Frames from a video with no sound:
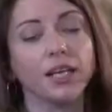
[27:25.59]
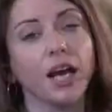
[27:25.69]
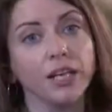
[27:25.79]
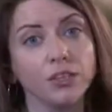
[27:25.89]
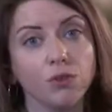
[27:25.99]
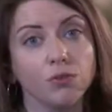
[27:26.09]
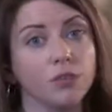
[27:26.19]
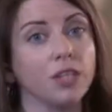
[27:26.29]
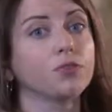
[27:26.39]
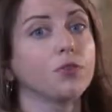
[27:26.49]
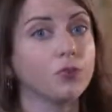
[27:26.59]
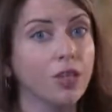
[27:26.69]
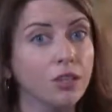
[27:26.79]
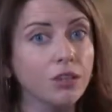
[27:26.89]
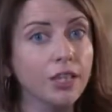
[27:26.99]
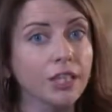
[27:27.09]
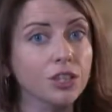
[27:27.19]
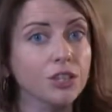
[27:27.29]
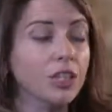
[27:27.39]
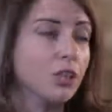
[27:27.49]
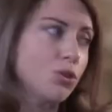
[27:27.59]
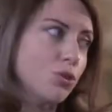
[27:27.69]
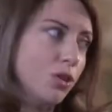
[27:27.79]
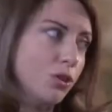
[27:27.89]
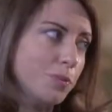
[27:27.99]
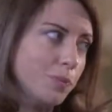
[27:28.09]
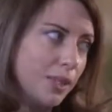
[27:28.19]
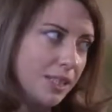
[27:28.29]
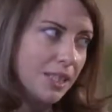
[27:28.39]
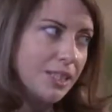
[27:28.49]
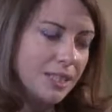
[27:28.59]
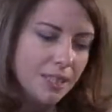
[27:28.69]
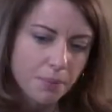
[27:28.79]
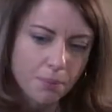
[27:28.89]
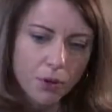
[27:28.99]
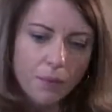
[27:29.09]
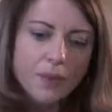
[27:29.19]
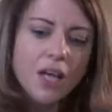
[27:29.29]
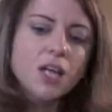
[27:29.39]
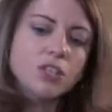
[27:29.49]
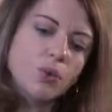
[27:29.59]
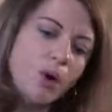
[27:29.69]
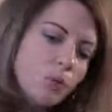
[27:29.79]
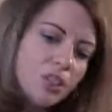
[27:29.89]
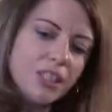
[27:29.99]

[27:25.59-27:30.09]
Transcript: And I know that for regular actions, I usually use present simple. So I would